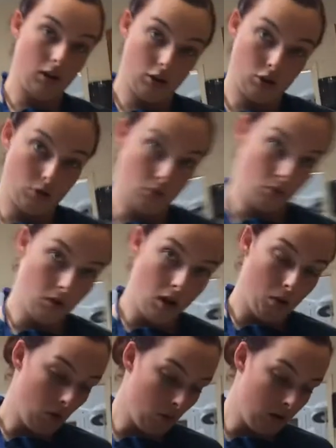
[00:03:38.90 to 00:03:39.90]
and do
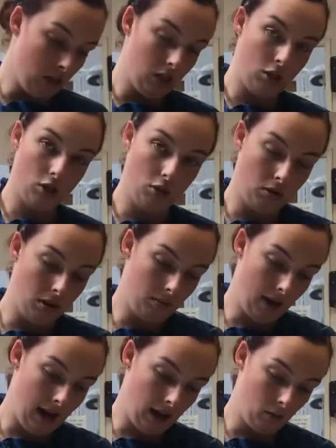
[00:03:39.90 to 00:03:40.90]
what we need to do in the
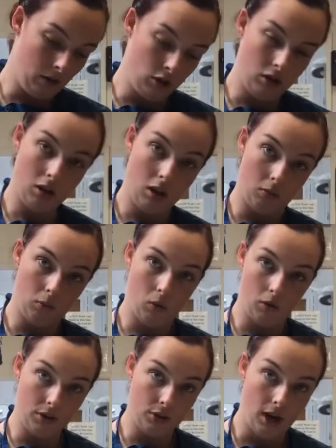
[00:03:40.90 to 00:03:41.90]
back. We just unroll
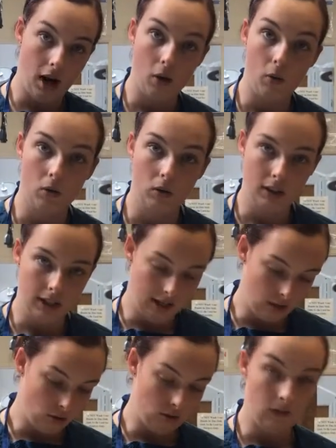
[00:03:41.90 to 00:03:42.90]
the towel
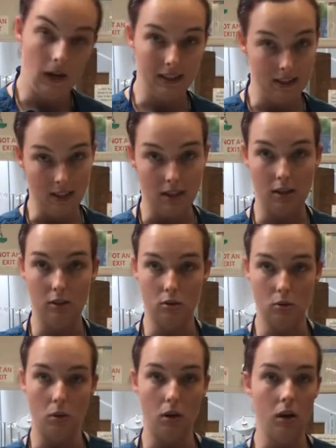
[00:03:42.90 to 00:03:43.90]
and do the vaccines
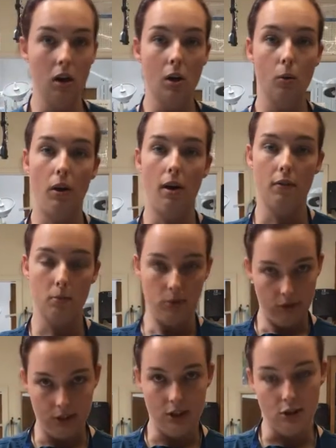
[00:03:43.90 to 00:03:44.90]
or whatever
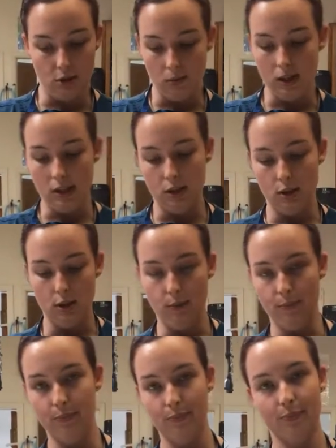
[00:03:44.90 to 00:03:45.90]
procedure we need to do.
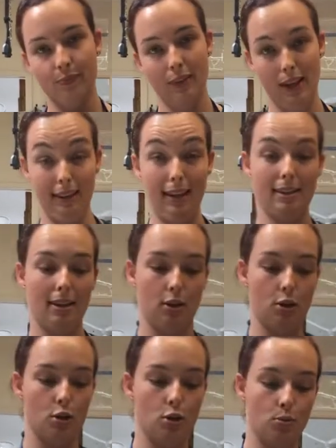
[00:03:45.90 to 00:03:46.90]
And that's how
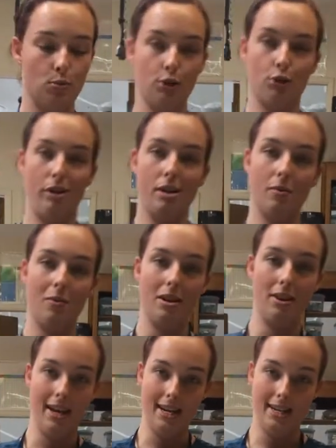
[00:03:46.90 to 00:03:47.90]
you do restraint with
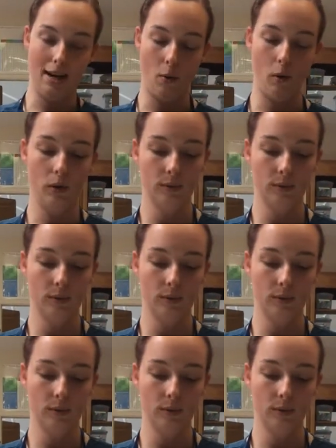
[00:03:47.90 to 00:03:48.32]
a towel.